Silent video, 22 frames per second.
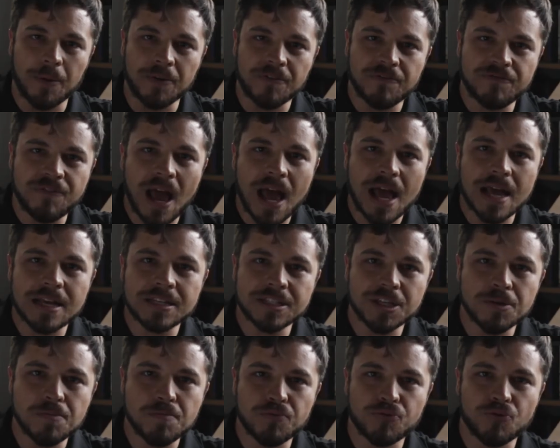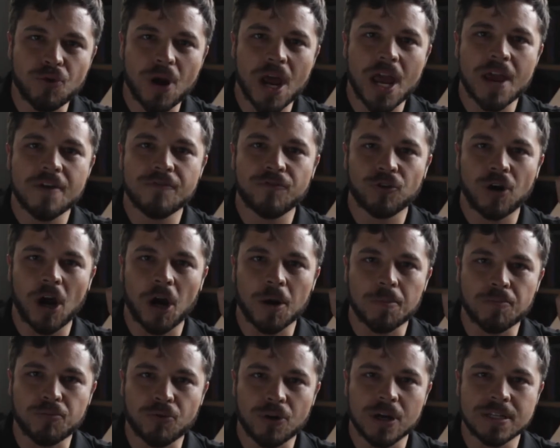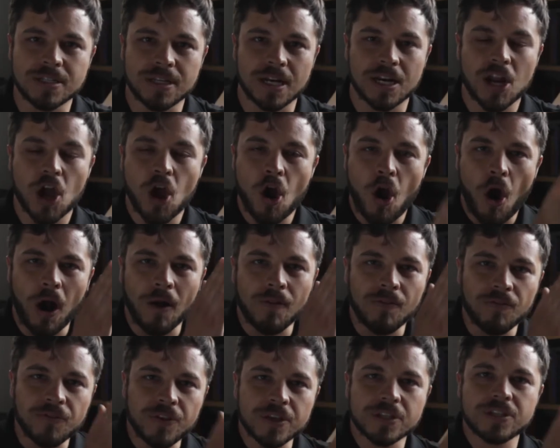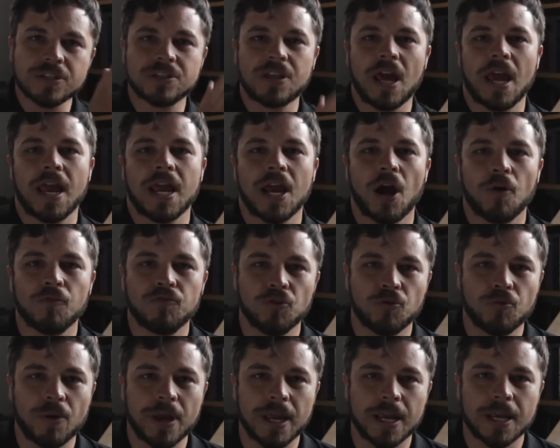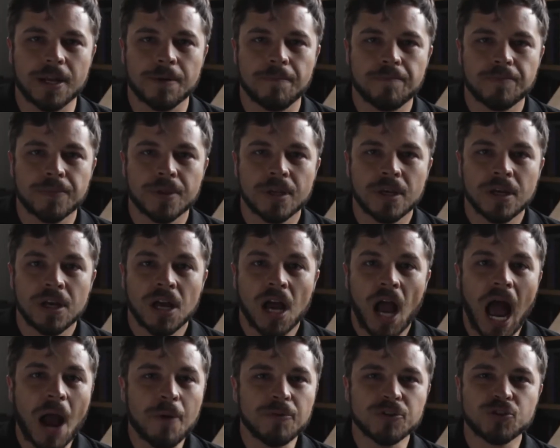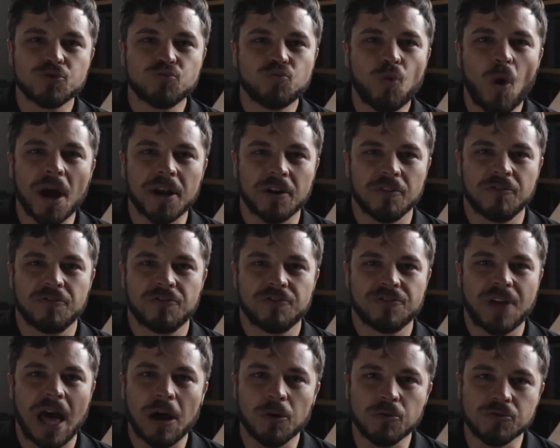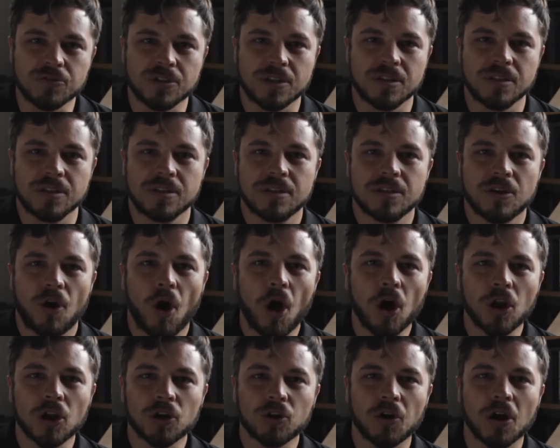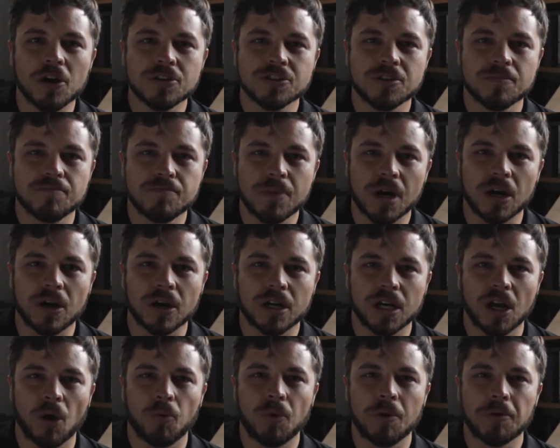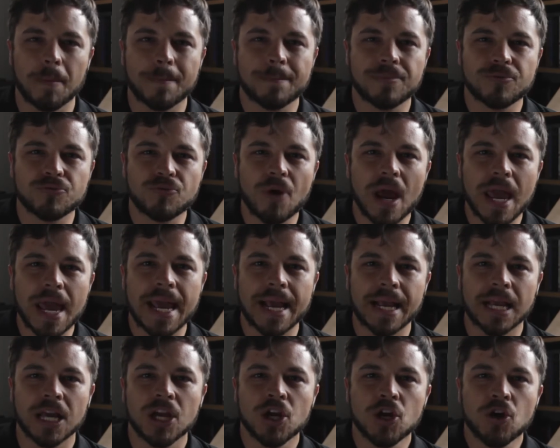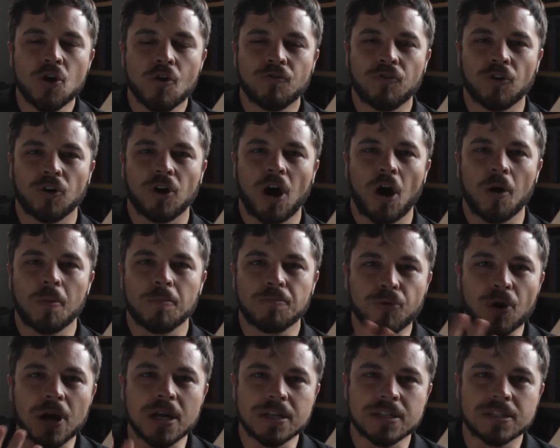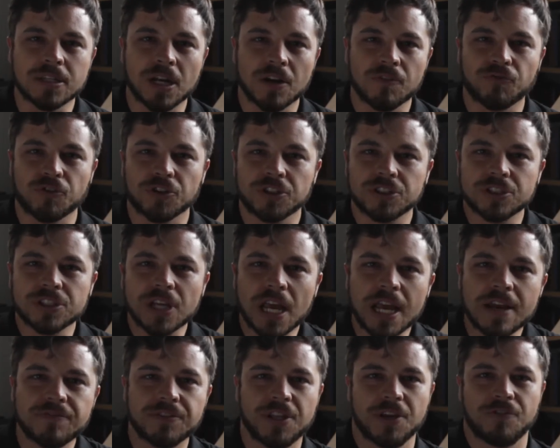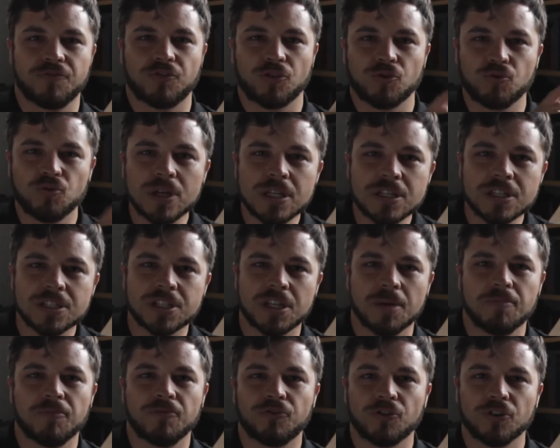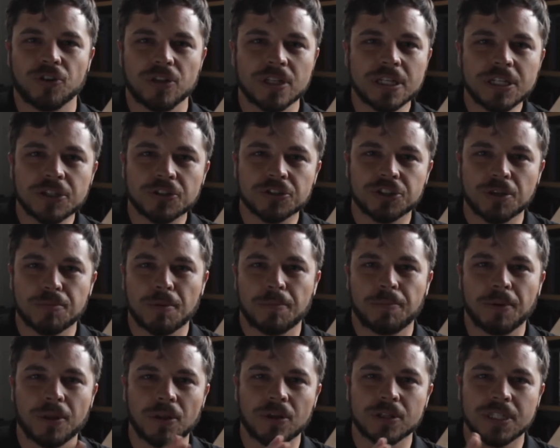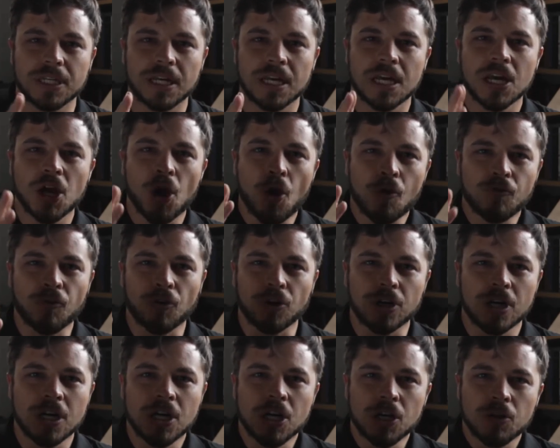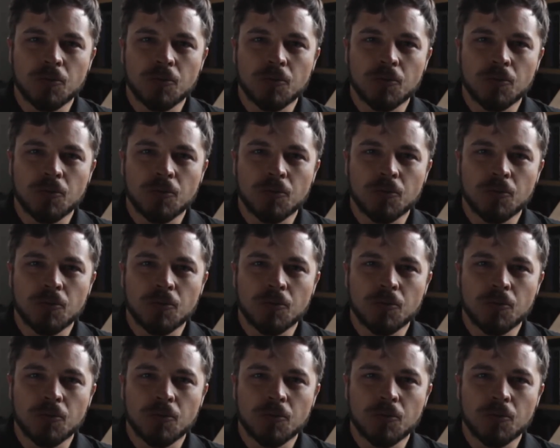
would fast and pray for our president on this day of the week. I was one of thousands all across America. We were praying for our president, for safety, for wisdom, for leadership ability, for